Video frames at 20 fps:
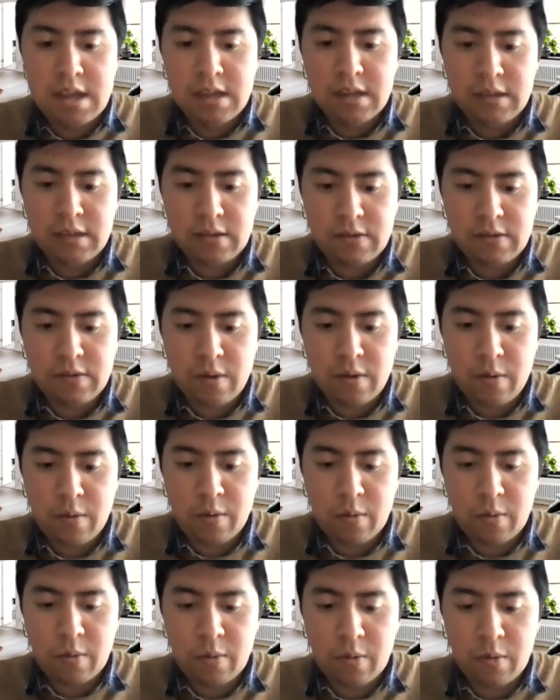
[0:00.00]

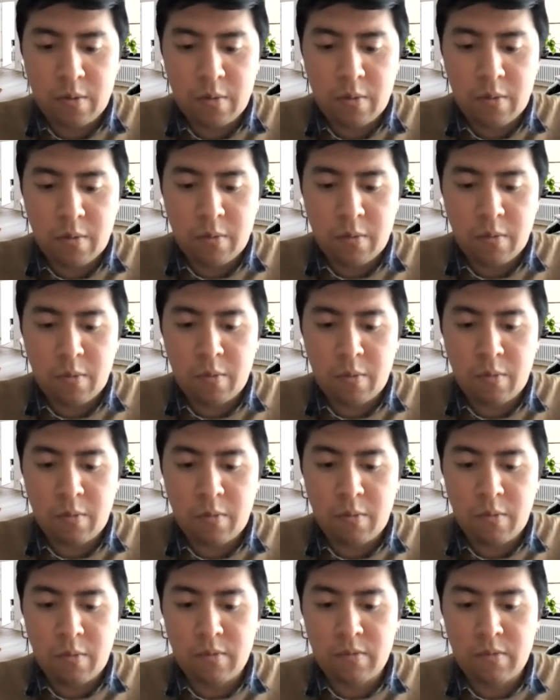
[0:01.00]
So
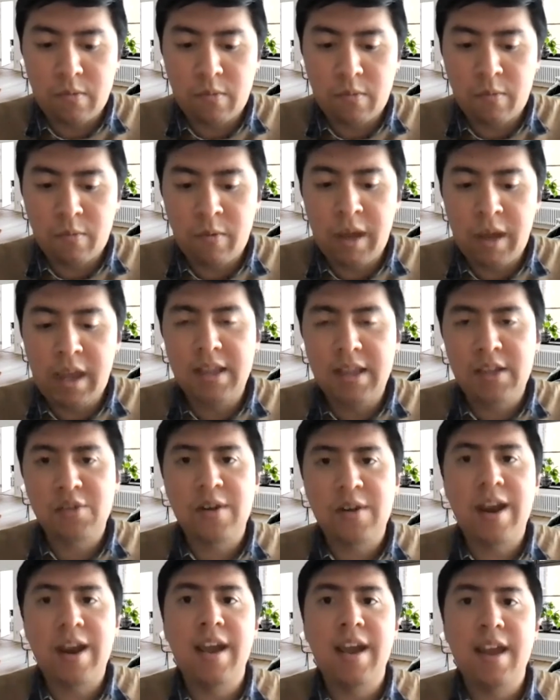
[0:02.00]
we
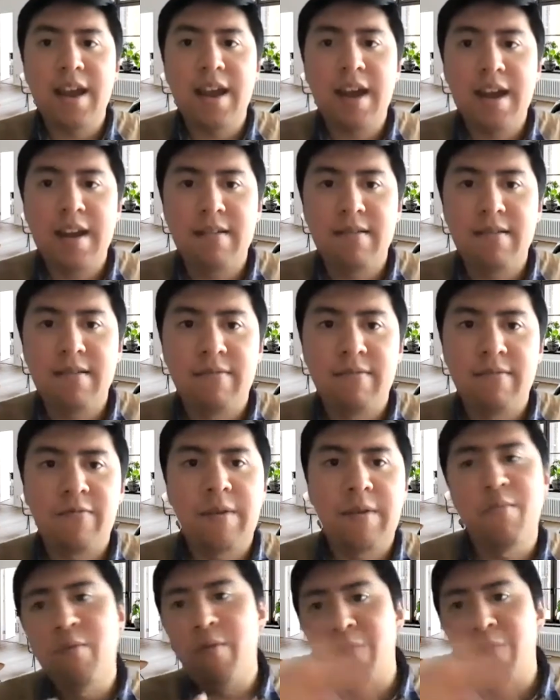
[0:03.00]
try and
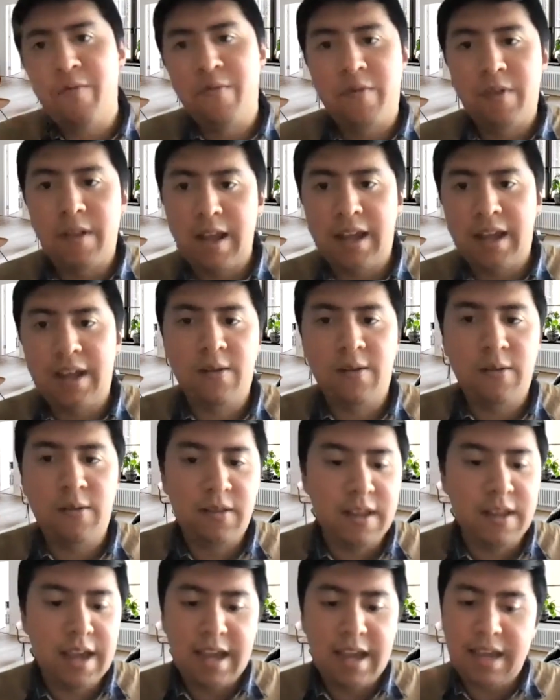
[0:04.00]
remove like all
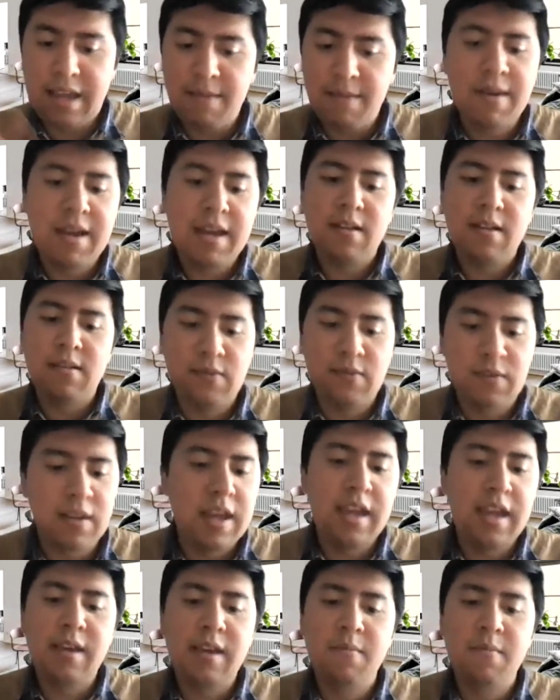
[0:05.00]
the emails,
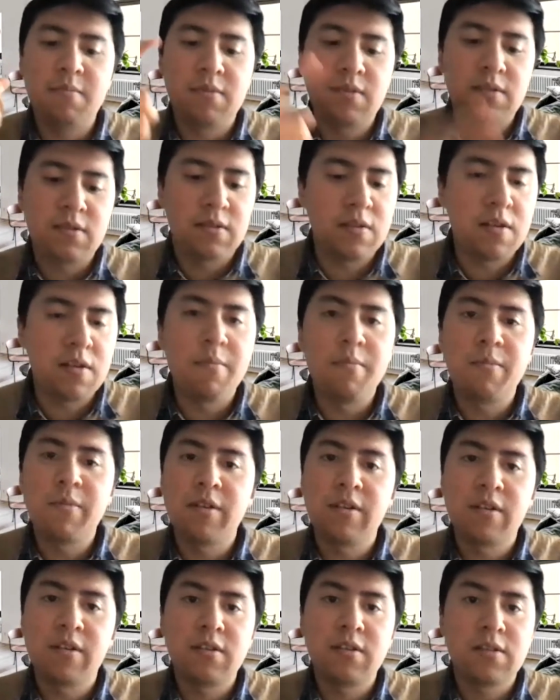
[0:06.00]
names,
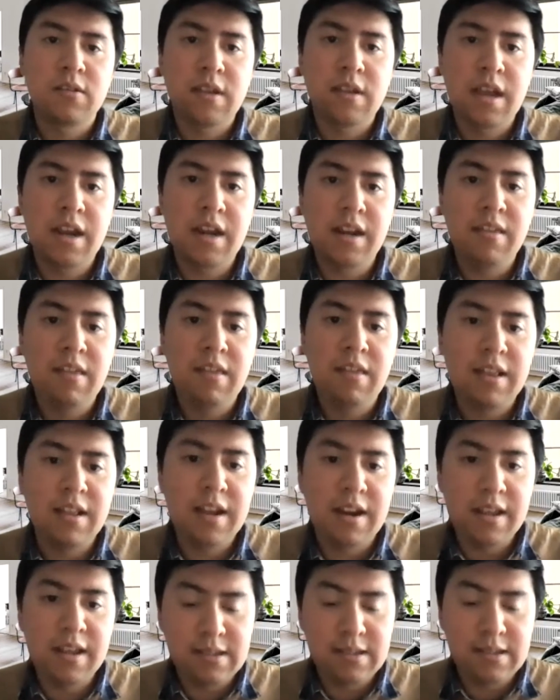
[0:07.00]
numbers, anything
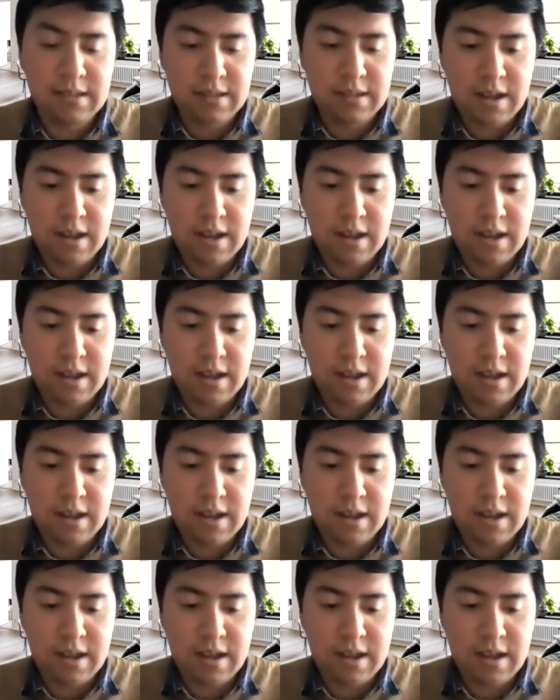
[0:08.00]
that is